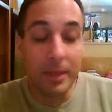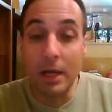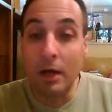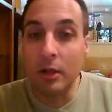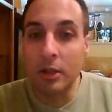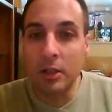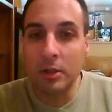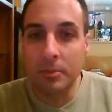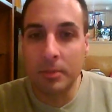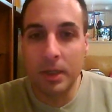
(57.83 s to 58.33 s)

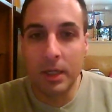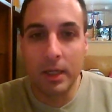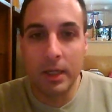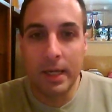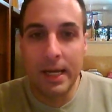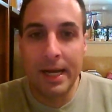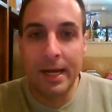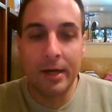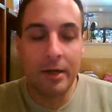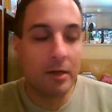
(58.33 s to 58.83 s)

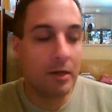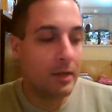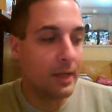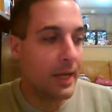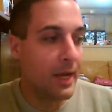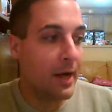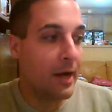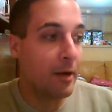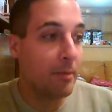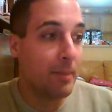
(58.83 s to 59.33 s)

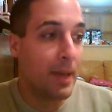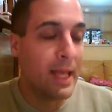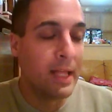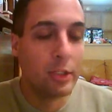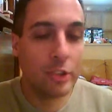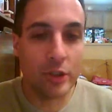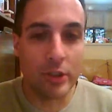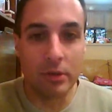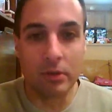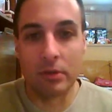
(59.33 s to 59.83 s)
Ultima
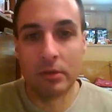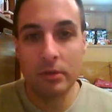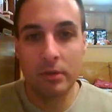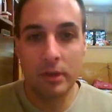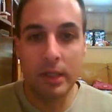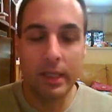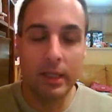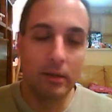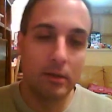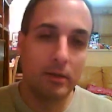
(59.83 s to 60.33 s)
engine.
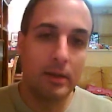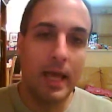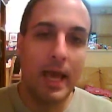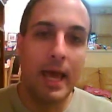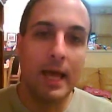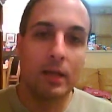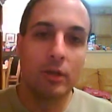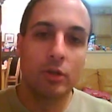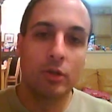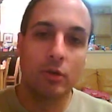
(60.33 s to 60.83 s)
It
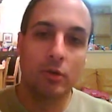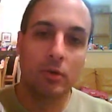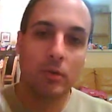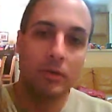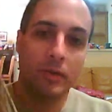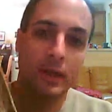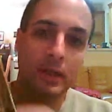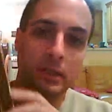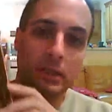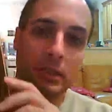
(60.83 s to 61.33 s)
had to.
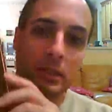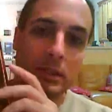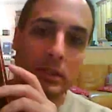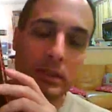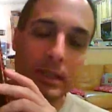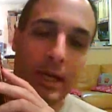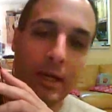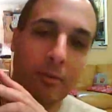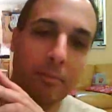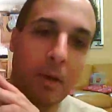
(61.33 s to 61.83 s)
This is
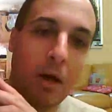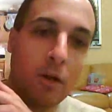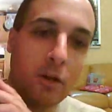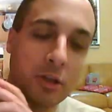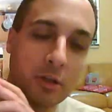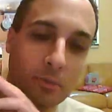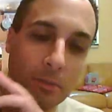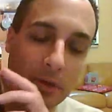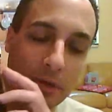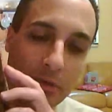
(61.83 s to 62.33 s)

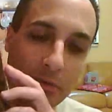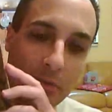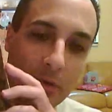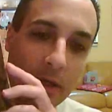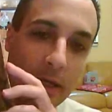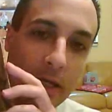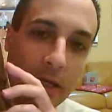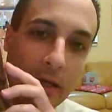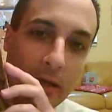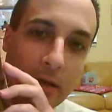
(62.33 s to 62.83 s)
Ultima
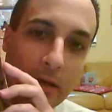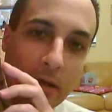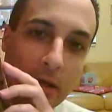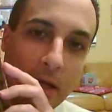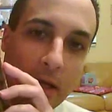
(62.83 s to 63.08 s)
3.